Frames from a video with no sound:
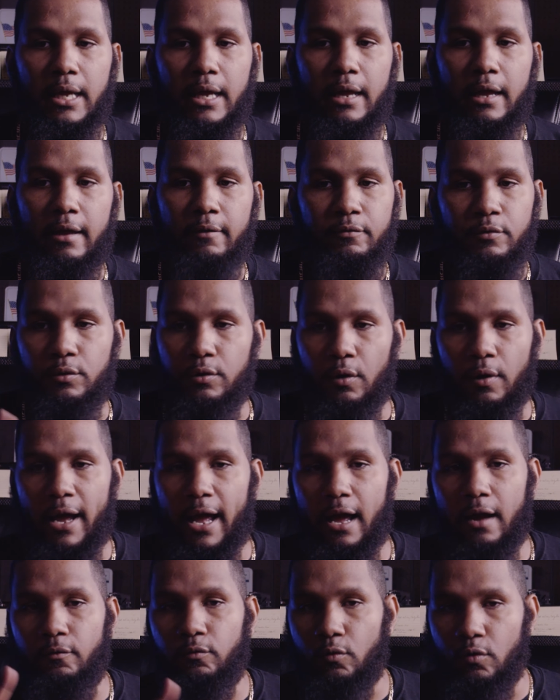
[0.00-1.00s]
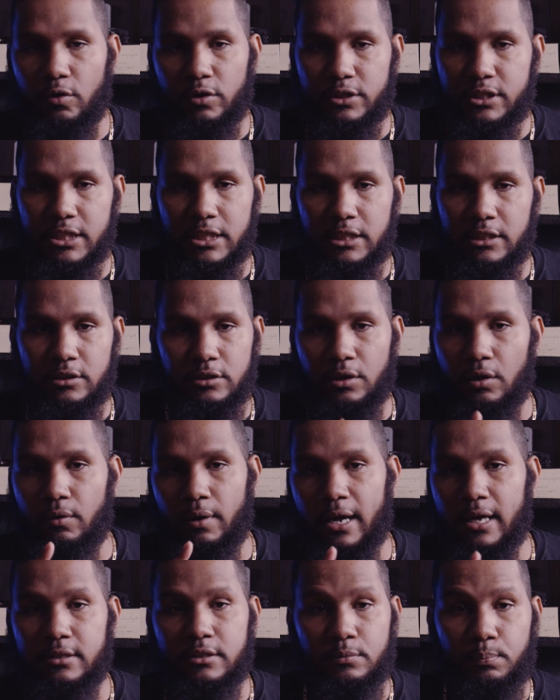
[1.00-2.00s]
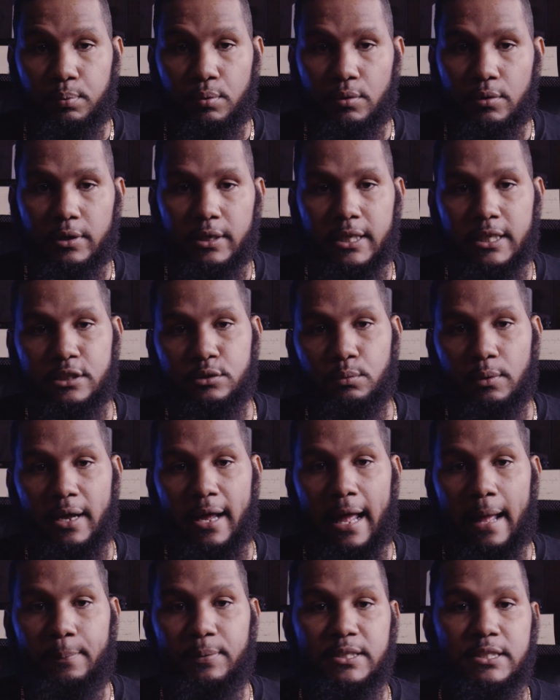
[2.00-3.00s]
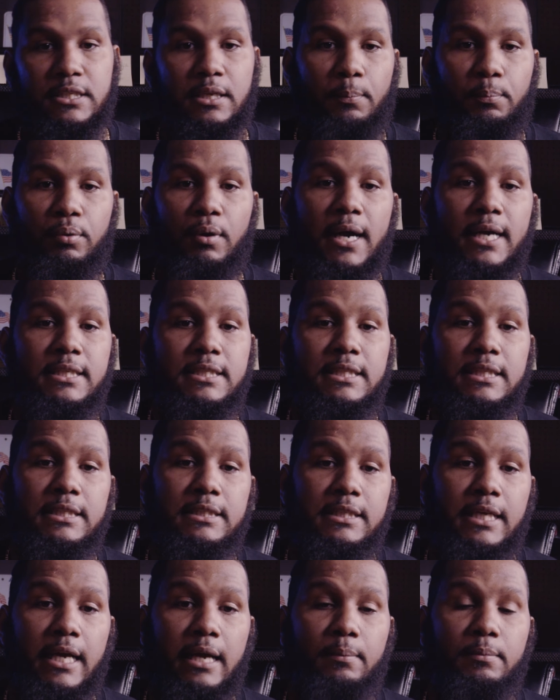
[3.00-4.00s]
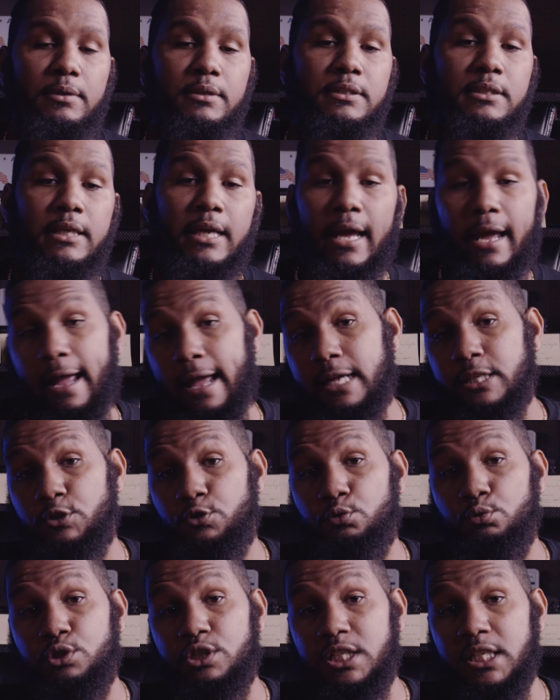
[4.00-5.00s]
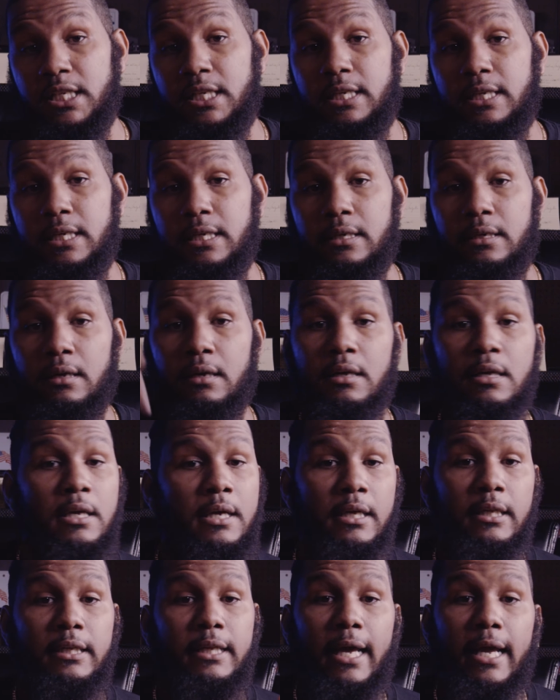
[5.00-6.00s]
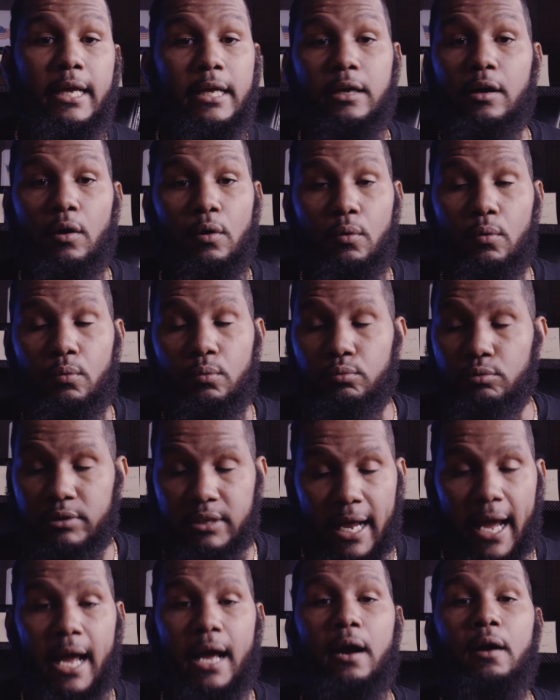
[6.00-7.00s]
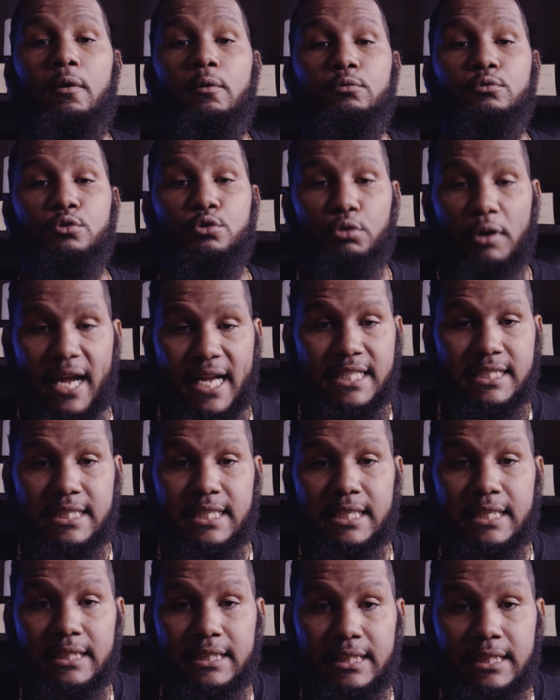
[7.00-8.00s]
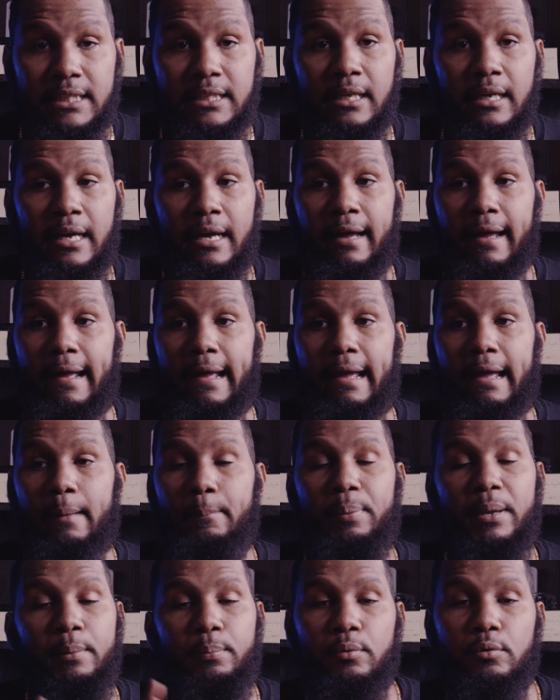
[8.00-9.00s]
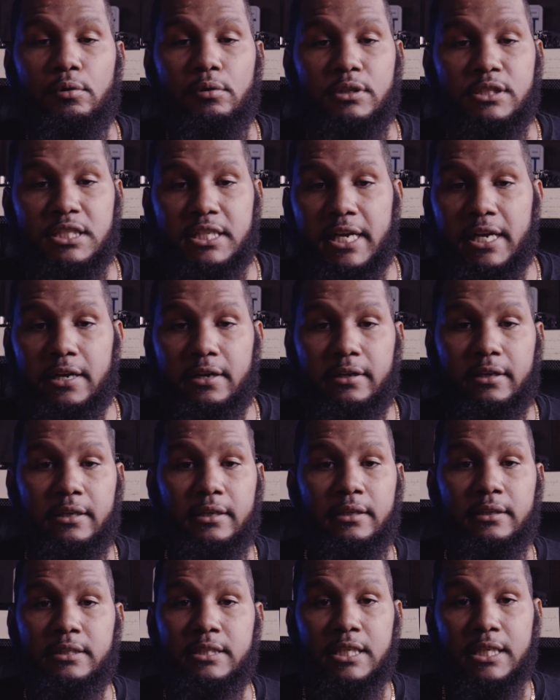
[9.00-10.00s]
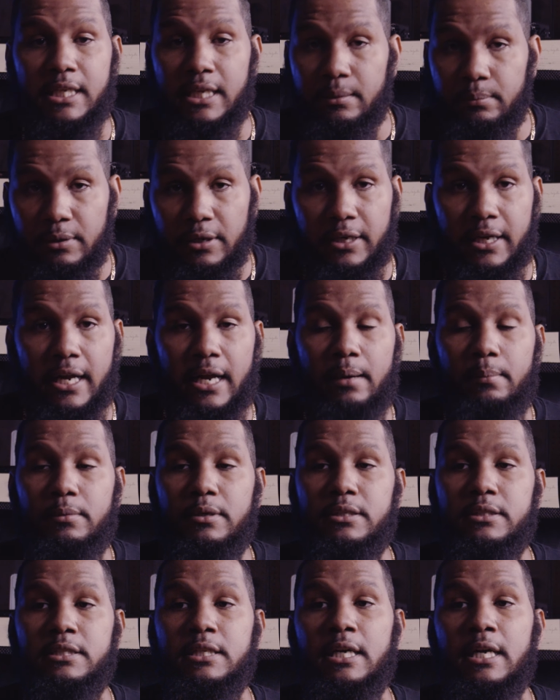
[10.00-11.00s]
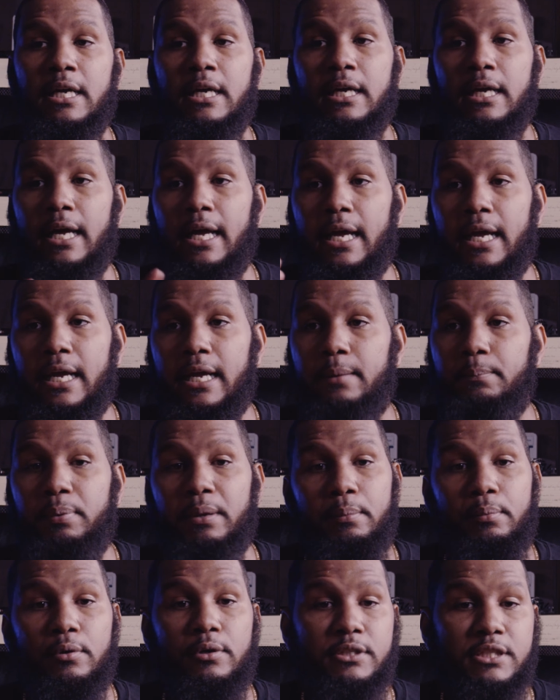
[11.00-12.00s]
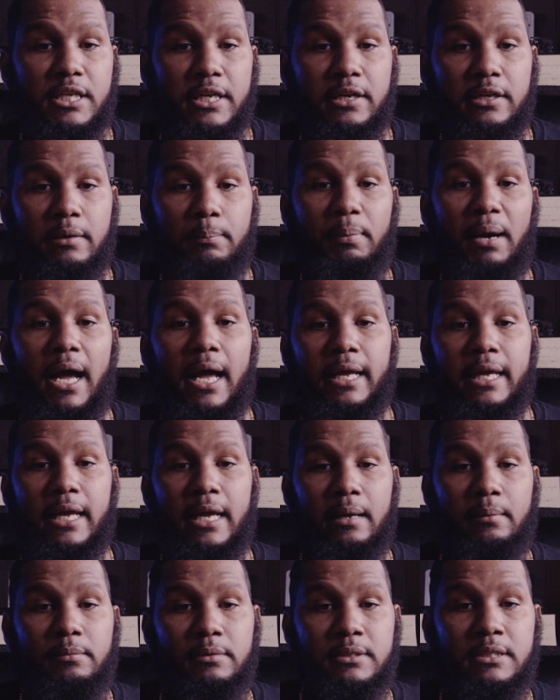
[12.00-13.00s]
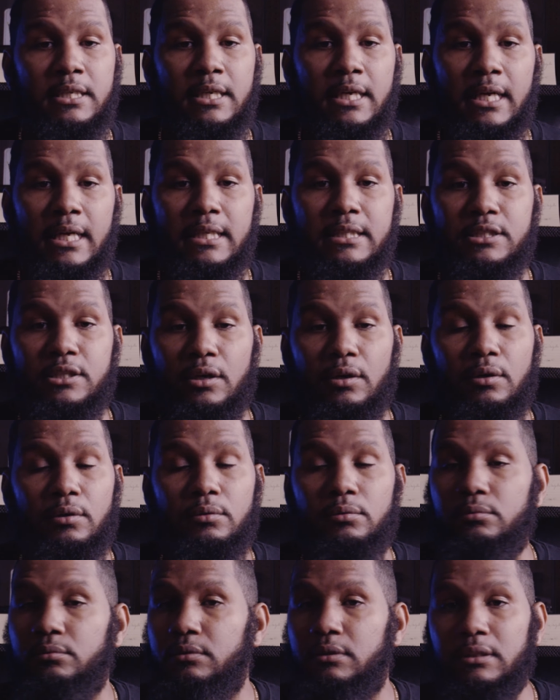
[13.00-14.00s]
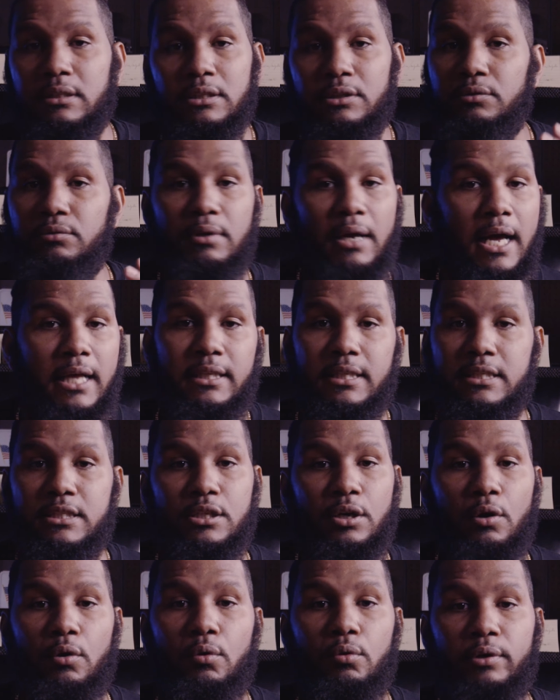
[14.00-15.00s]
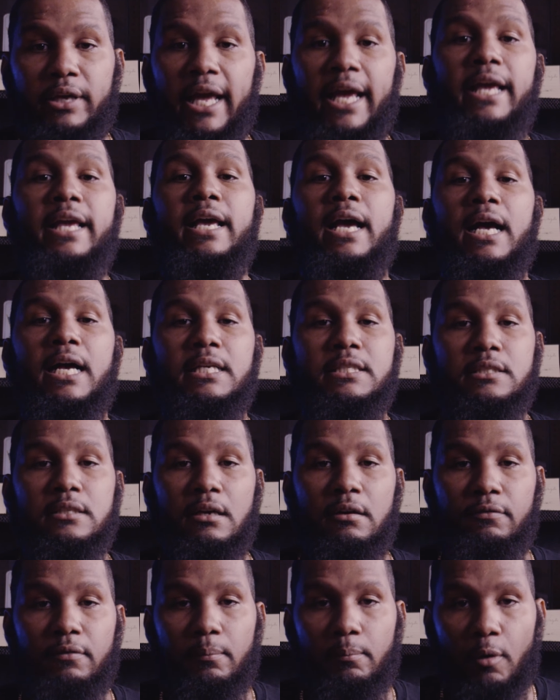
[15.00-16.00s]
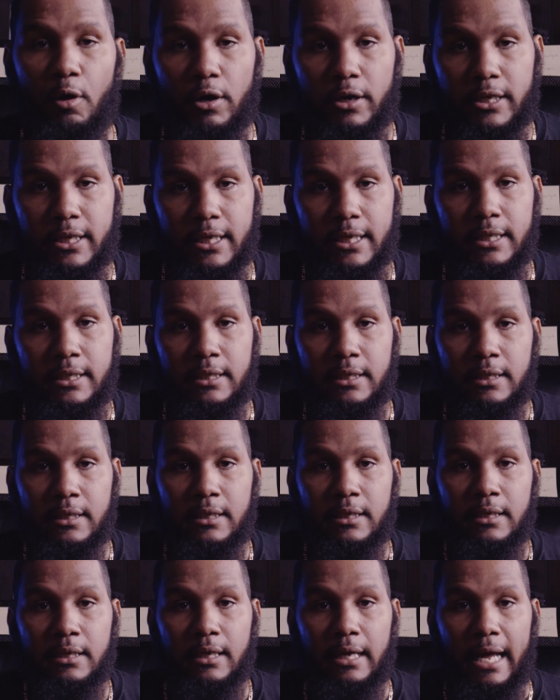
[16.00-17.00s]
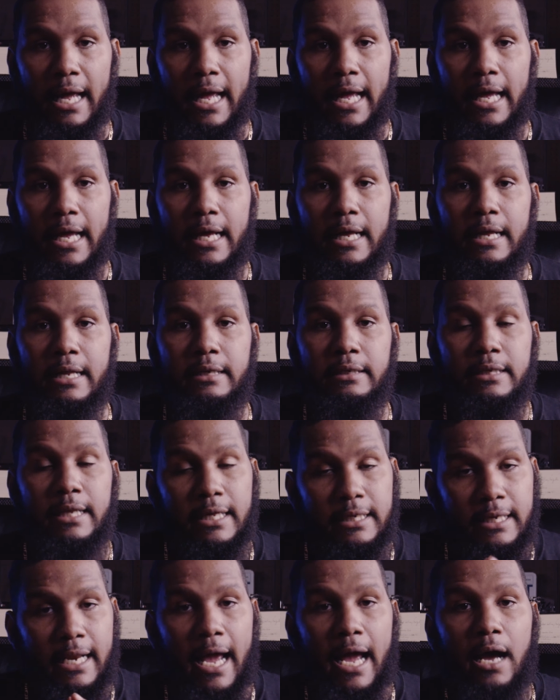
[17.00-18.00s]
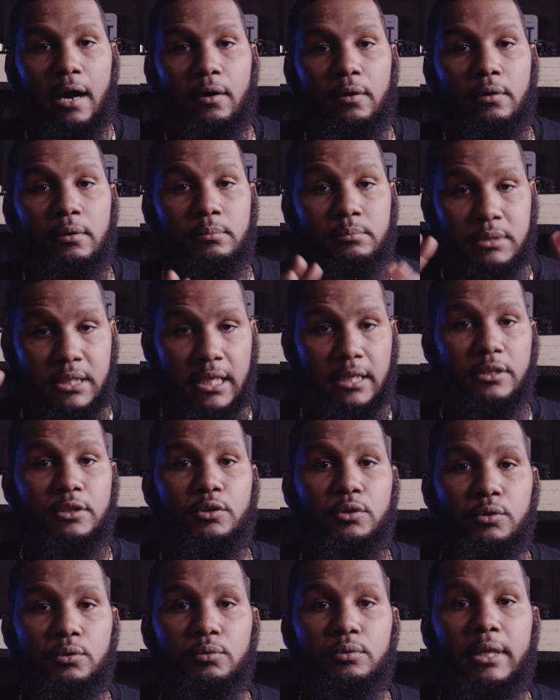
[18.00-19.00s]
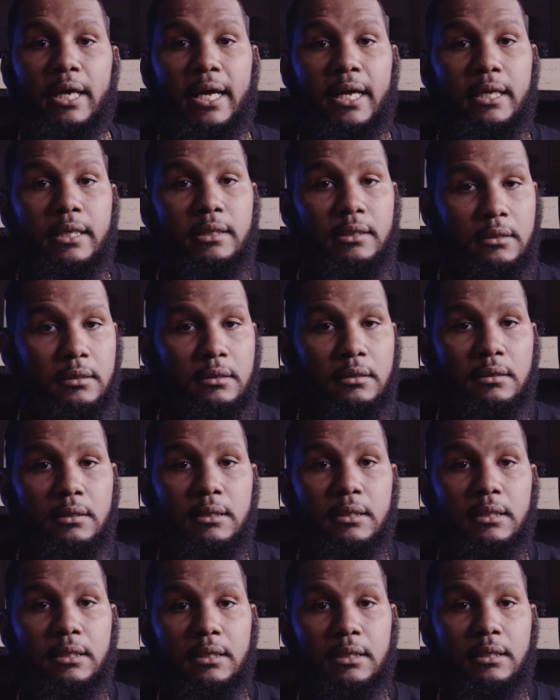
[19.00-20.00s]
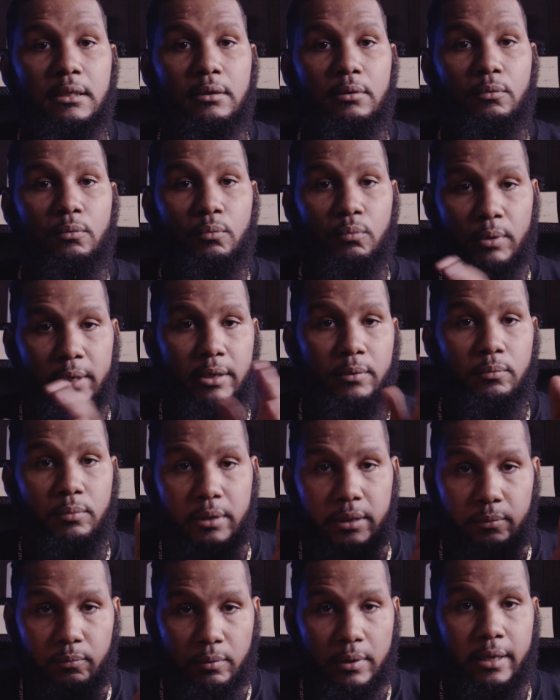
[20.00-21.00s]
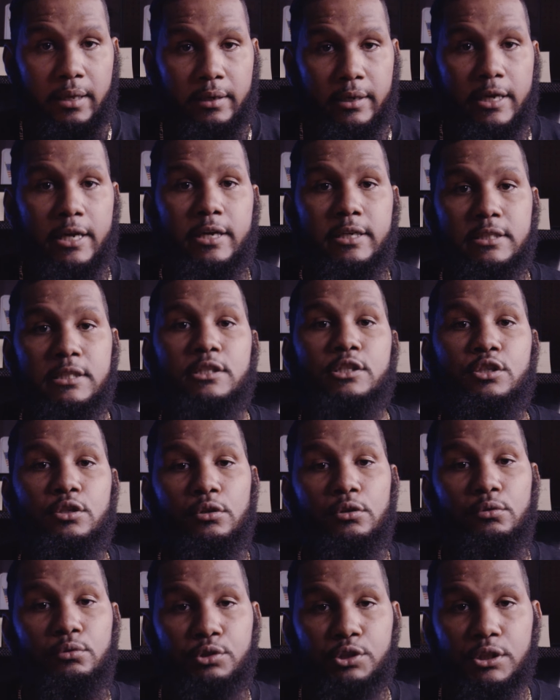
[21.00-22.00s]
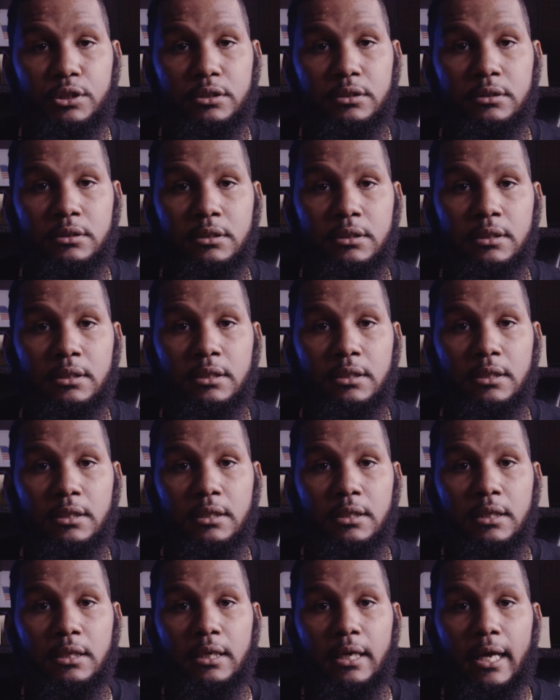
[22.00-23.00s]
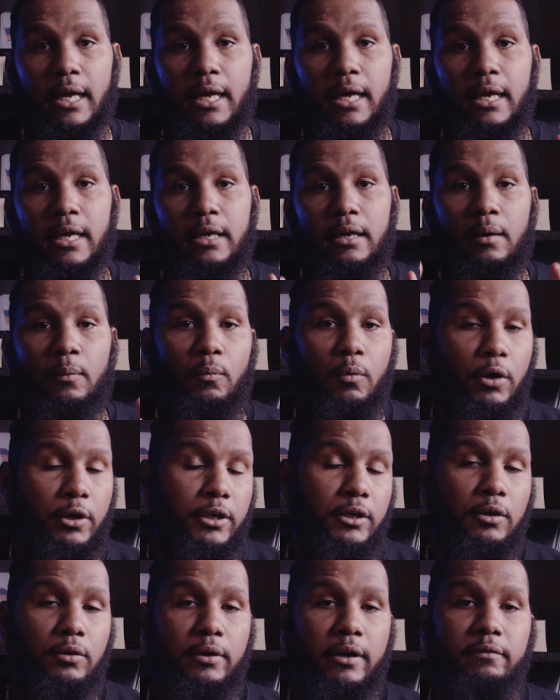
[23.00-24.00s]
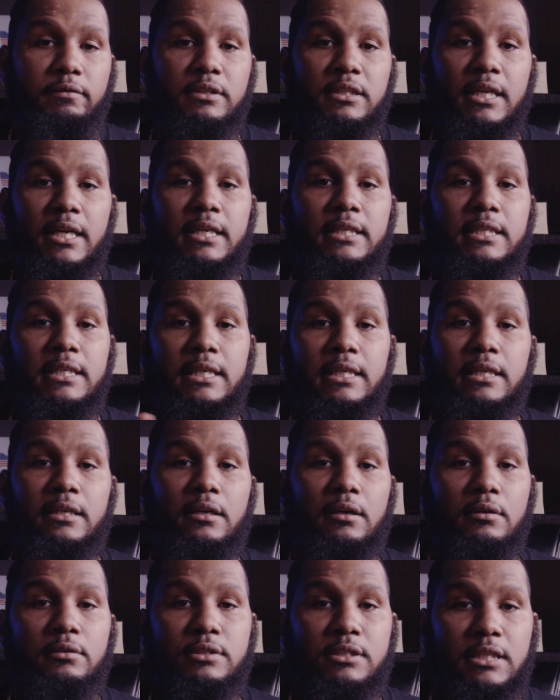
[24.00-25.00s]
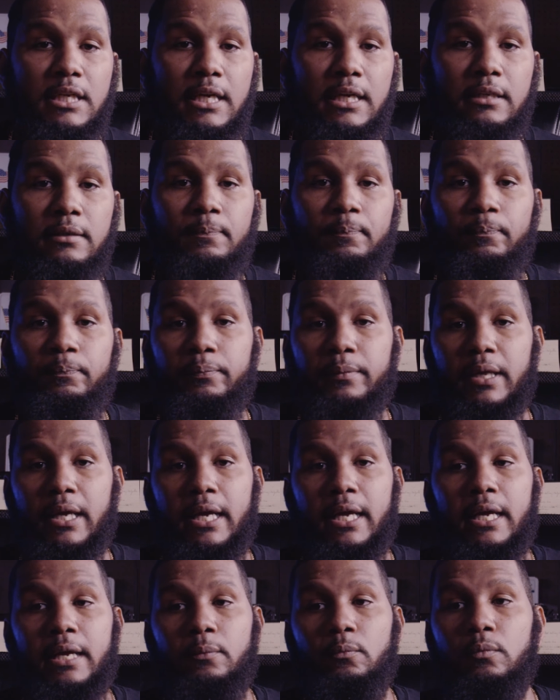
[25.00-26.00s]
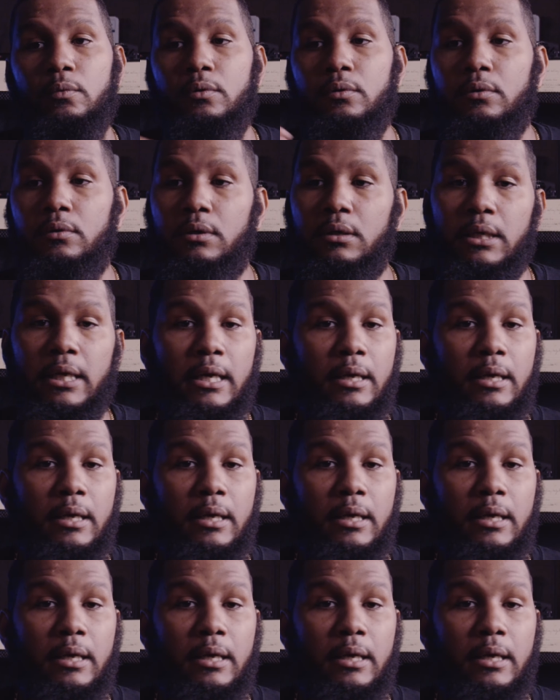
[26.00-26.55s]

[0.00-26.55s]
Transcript: If you don't have warranty and you don't have support, guess what happens? The price of these cameras, as you've seen, they go down drastically, and people are scared to keep their cameras, and people are scared to buy cameras. So you got this whole chaos of a market, and that now I'm telling you that we there is a solution, and I'm working on everything to get it all set, and we'll